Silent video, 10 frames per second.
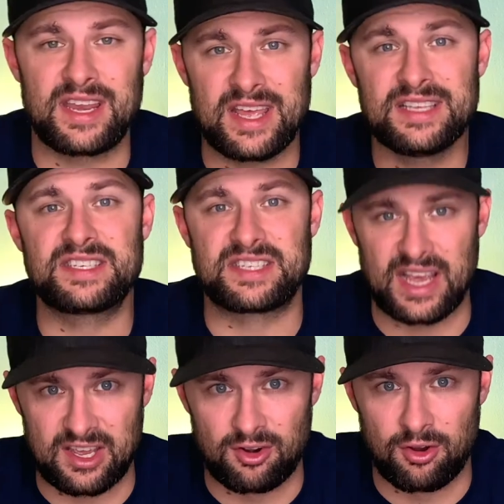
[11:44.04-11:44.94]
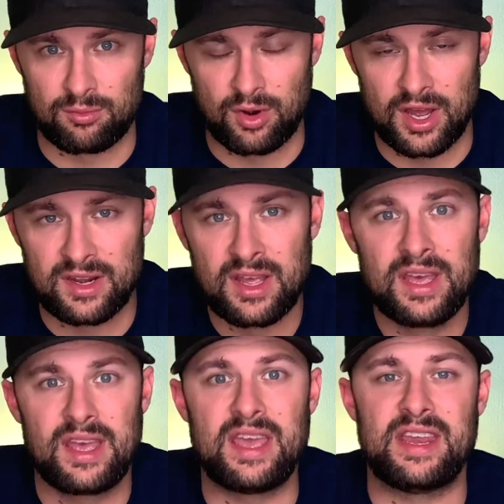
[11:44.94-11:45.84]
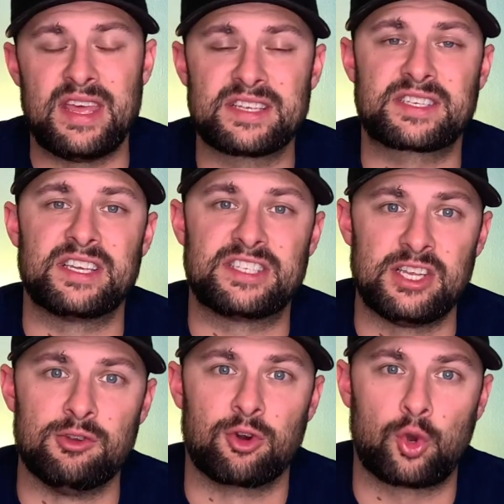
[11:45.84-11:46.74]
his second home run in his continual